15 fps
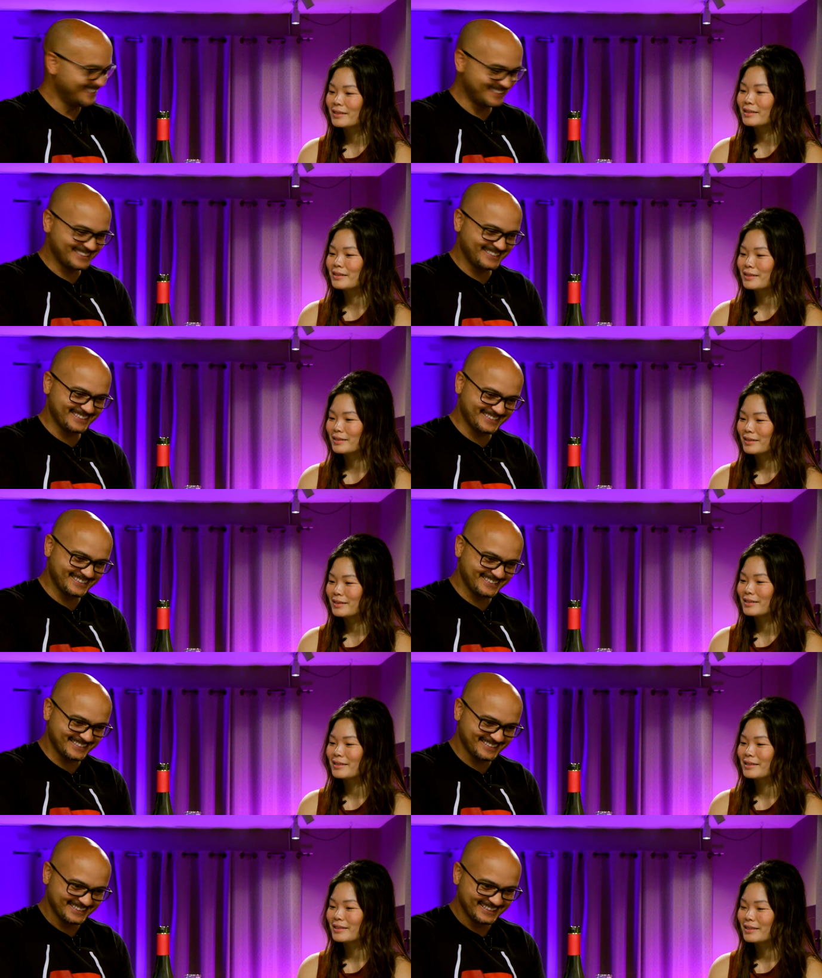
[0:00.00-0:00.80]

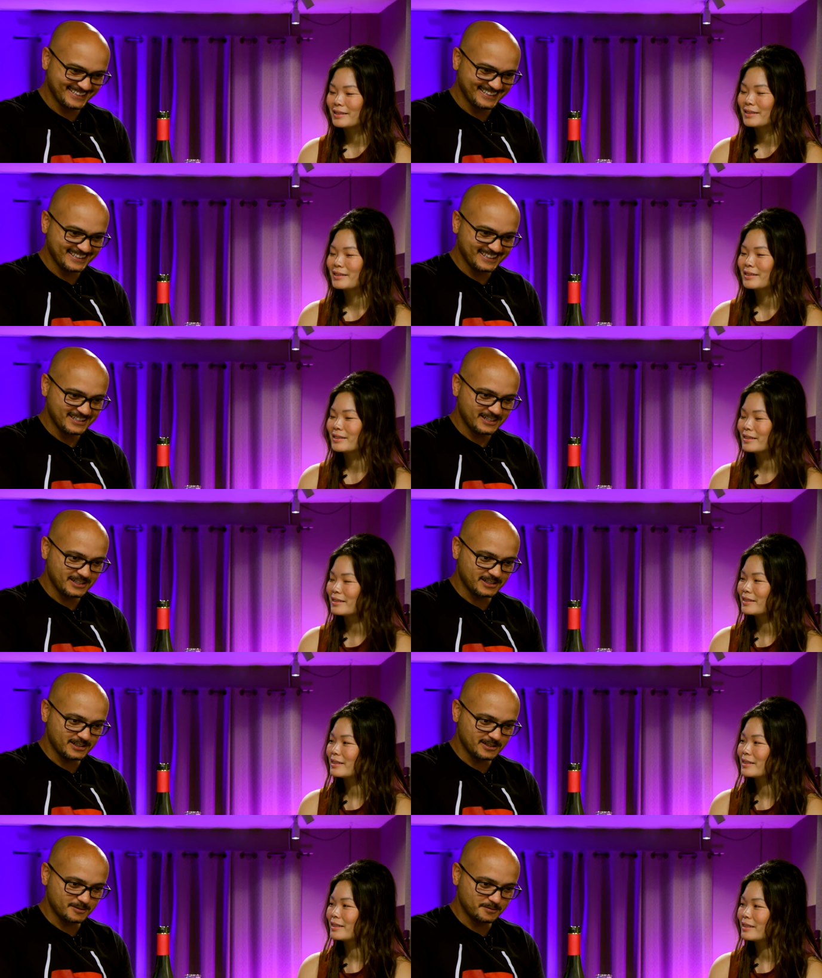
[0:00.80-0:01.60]

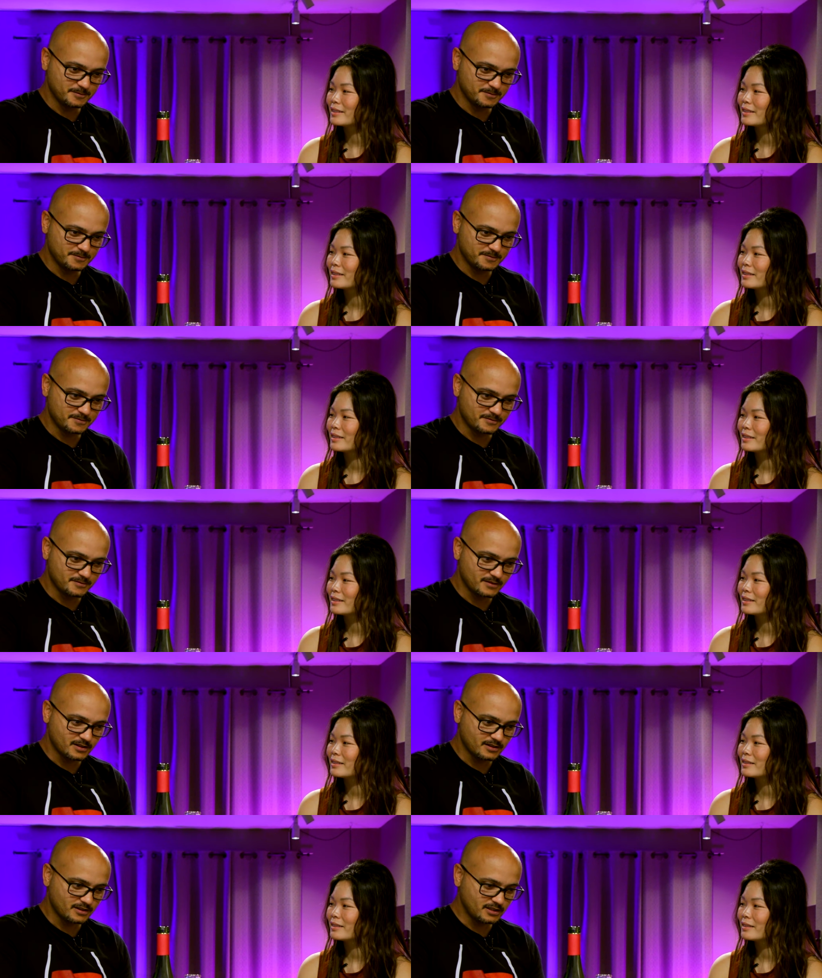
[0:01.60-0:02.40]
Speaker 1: Mm-hmm. um,
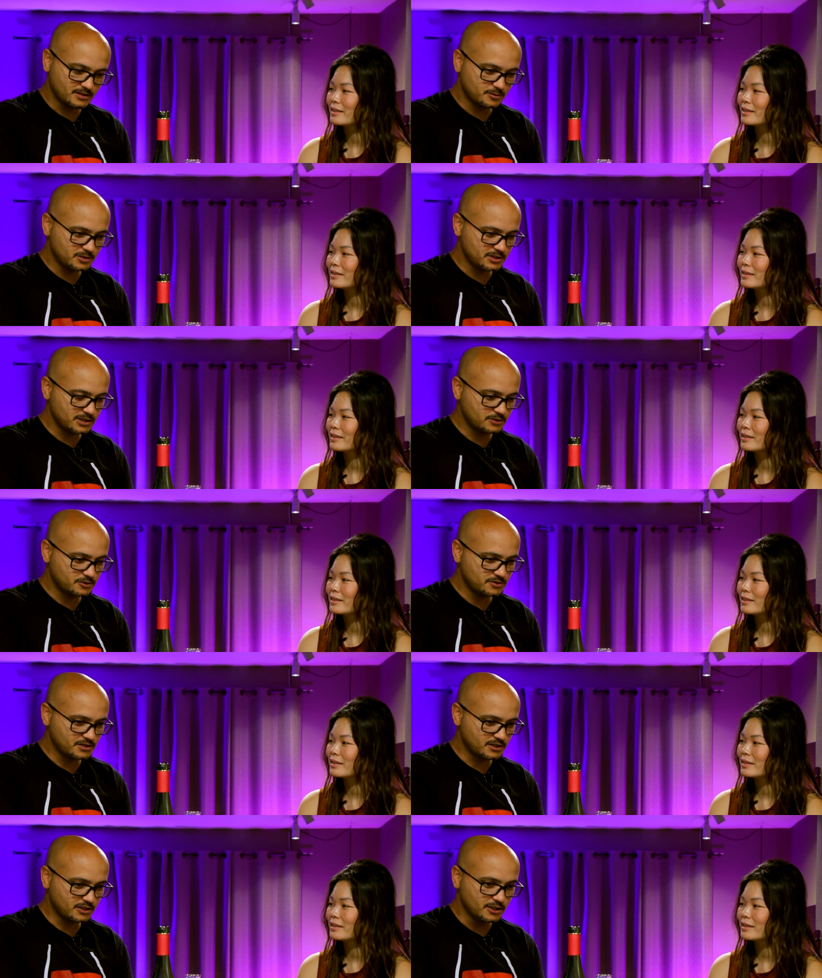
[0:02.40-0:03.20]
that's really
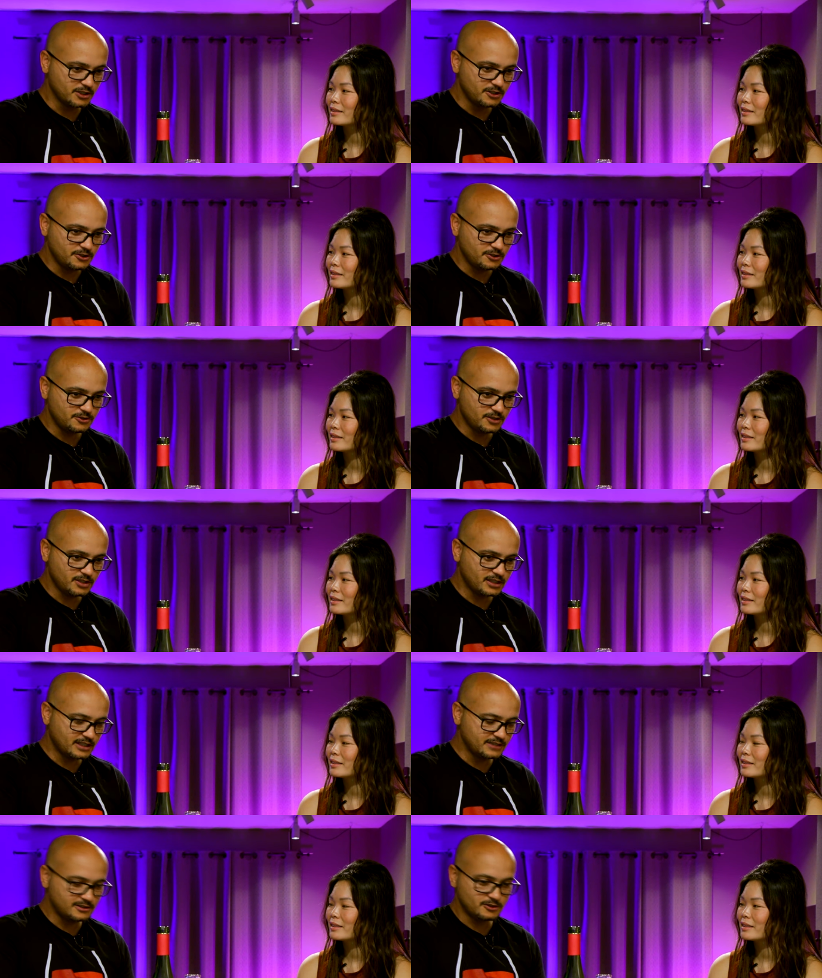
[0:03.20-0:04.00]
interesting. You know,
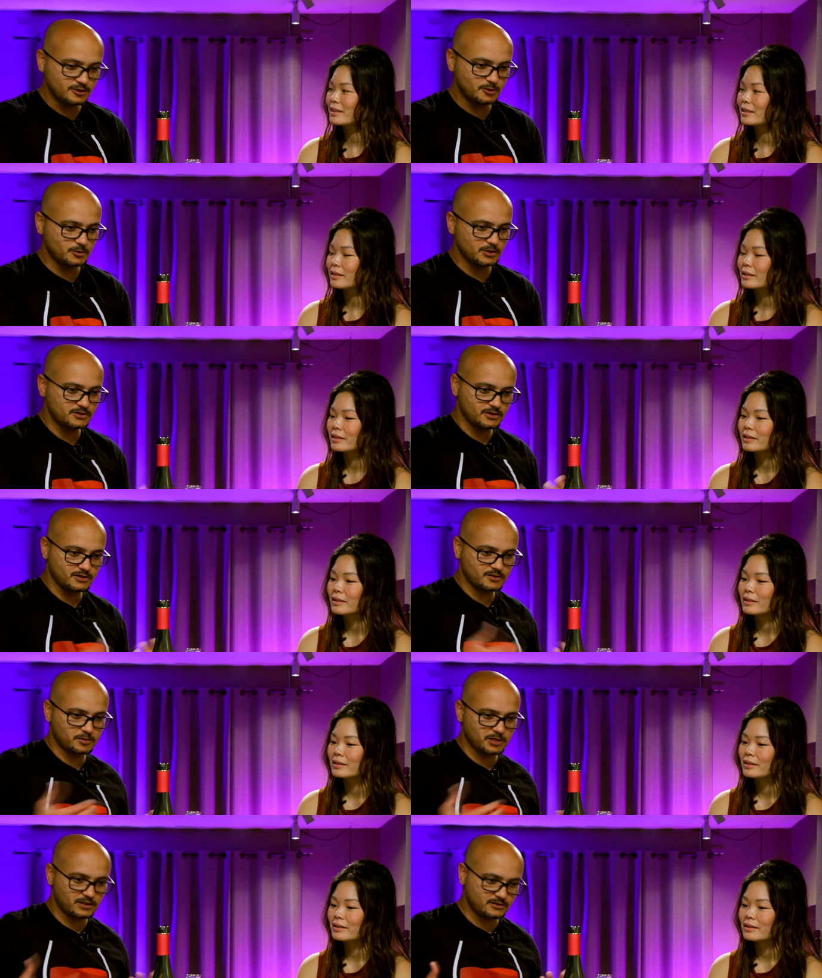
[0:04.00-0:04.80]
I, I didn't know what to
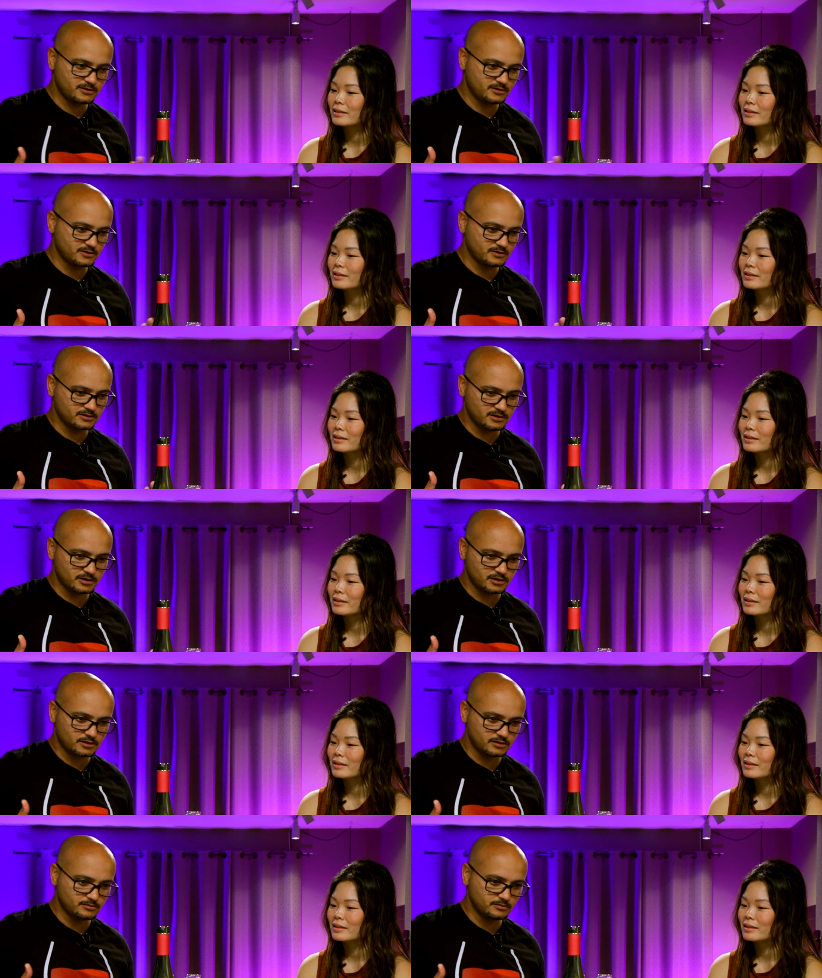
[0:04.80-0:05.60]
expect
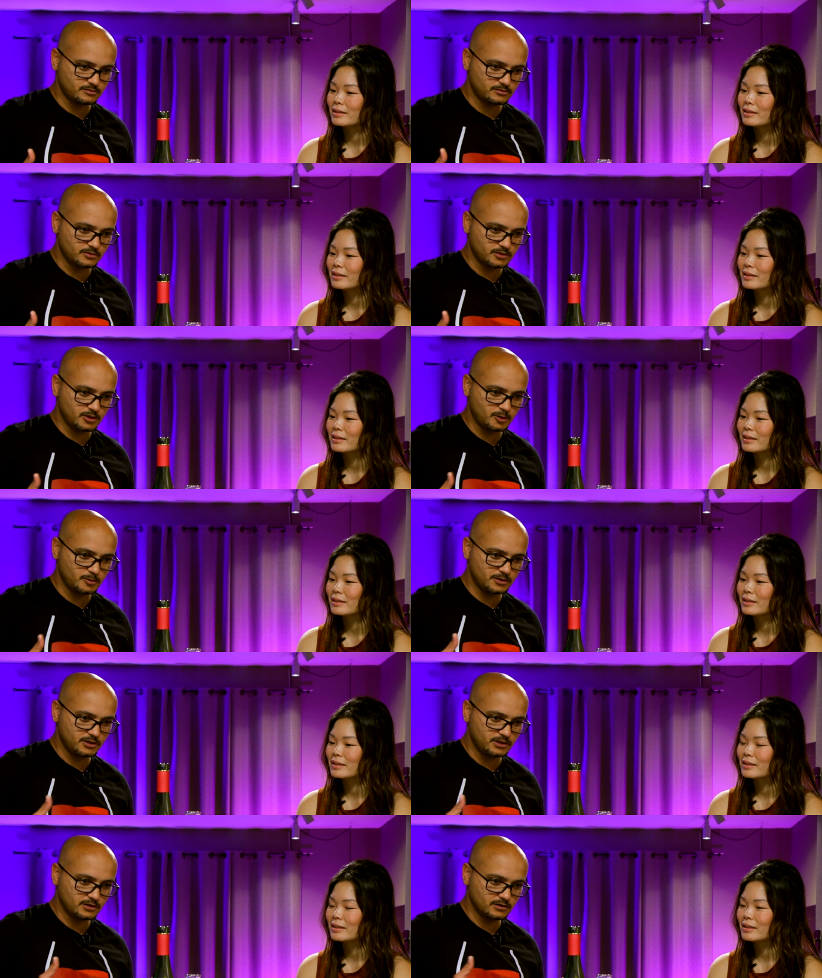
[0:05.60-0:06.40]
uh,
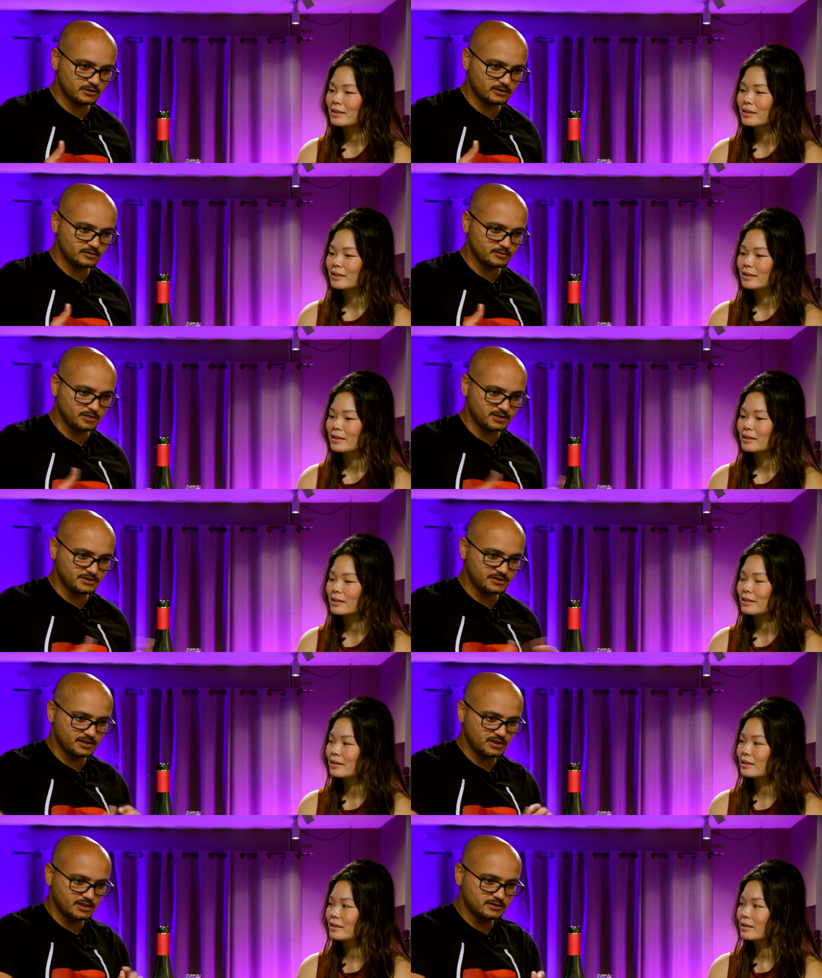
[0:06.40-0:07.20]
opening
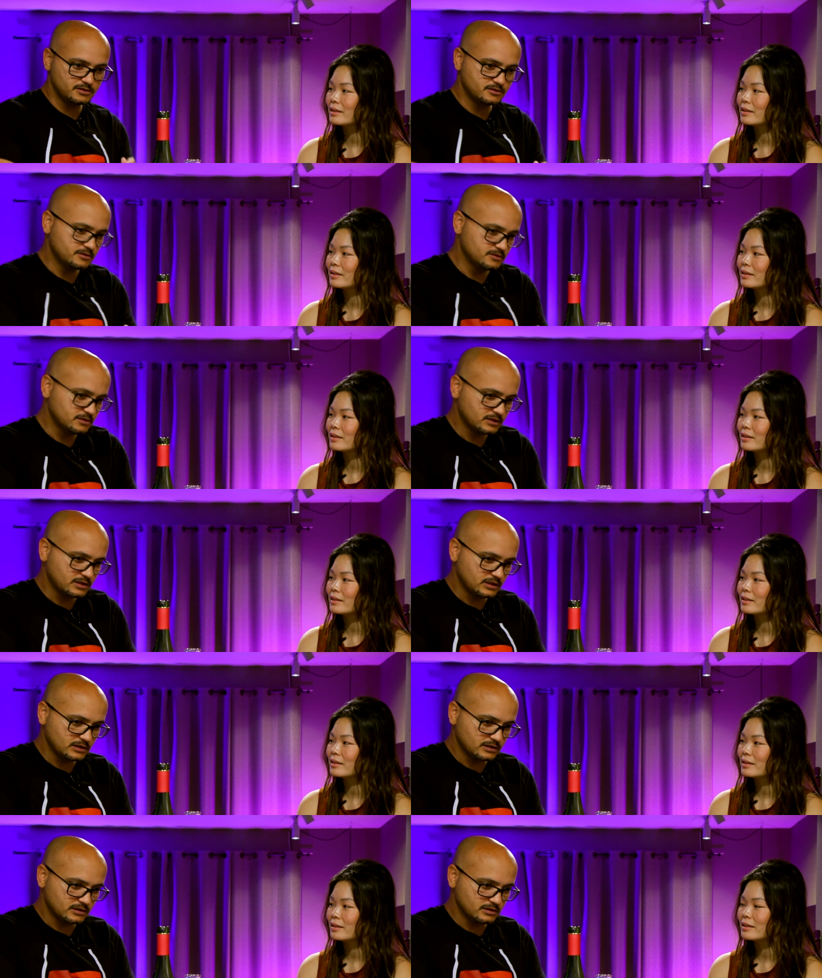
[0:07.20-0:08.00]
Marselan,
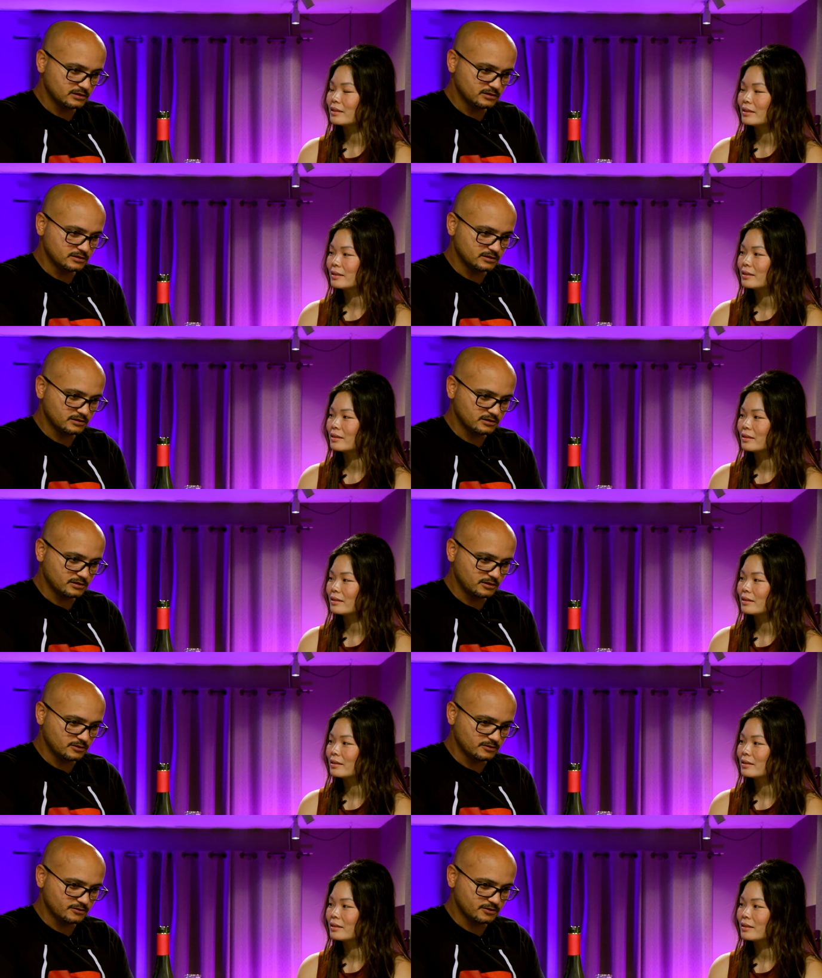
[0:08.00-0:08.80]
and,
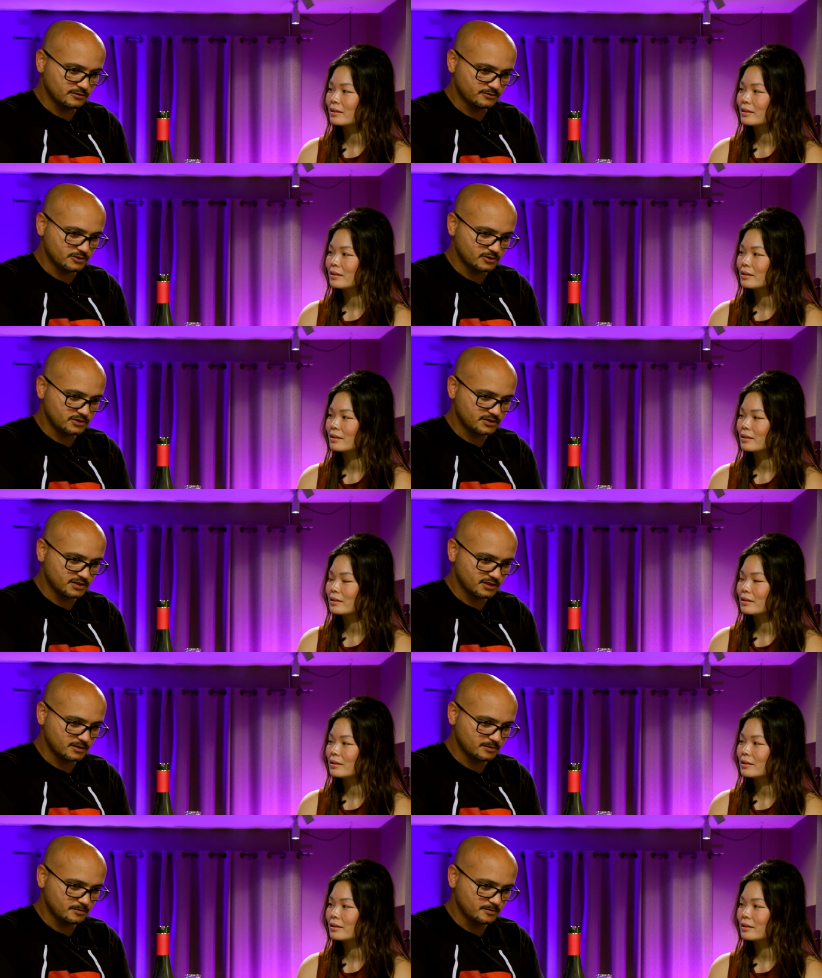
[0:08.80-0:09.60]
you know, for the first
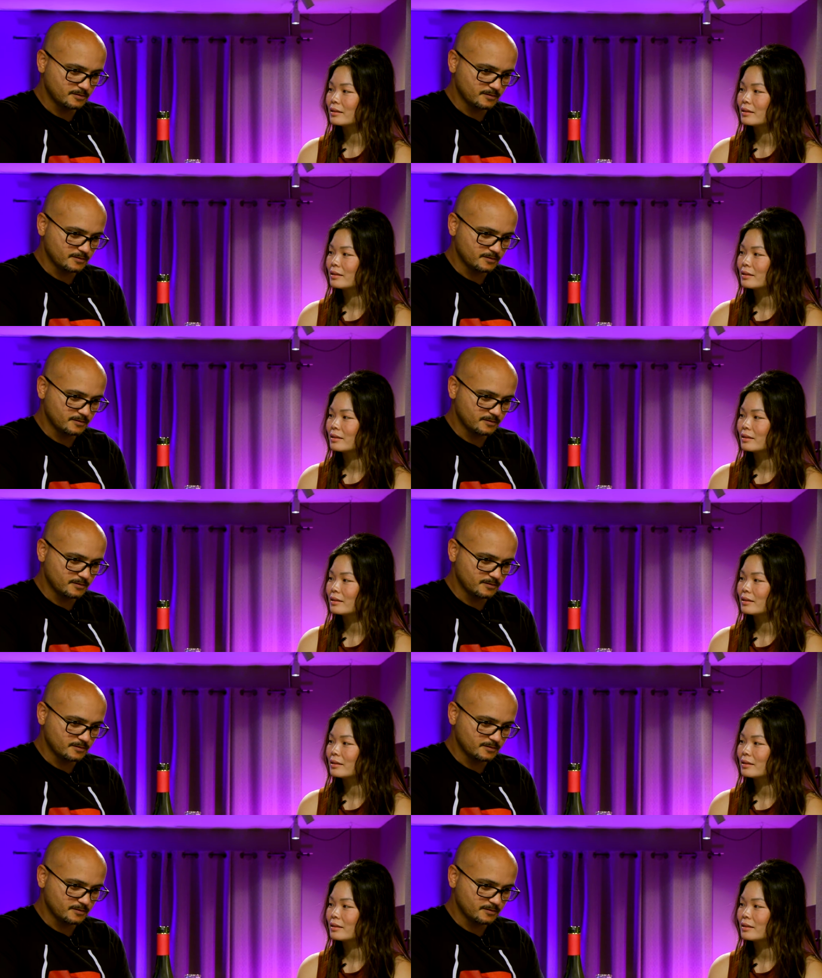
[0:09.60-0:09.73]
time.